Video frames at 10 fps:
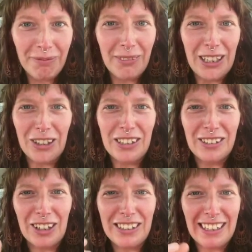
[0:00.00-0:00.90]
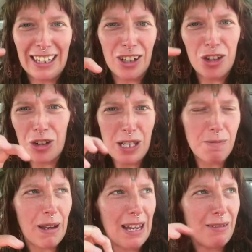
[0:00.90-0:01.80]
You know, it's like
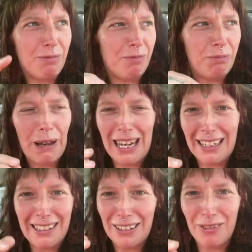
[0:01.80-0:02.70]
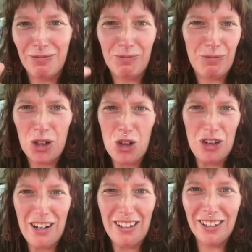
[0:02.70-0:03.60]
crispy baked
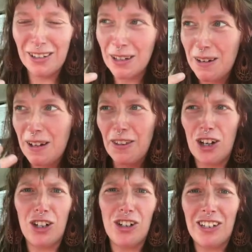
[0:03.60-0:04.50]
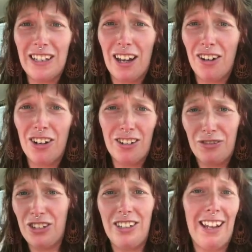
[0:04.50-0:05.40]
goodness that goes in the
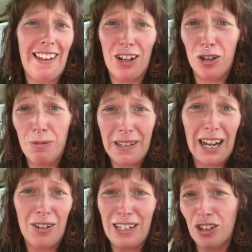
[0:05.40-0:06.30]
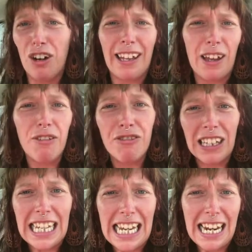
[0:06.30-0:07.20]
oven and then comes out, and it's got like a
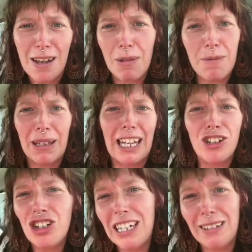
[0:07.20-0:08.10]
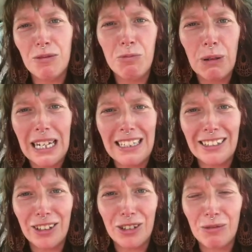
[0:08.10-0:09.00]
filling in it. It might be like cheese and
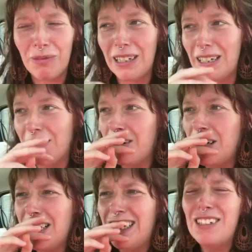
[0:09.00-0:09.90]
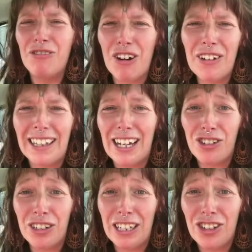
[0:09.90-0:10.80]
beans or something. It's a very
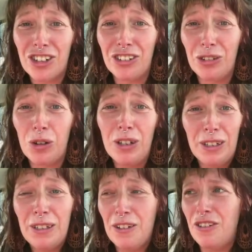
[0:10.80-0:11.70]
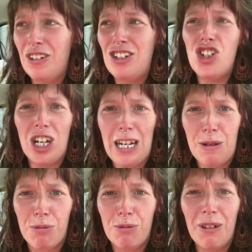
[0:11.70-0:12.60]
like traditional,
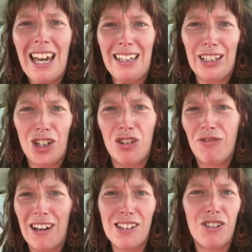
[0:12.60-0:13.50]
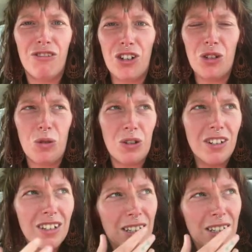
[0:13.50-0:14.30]
cheap English fast food.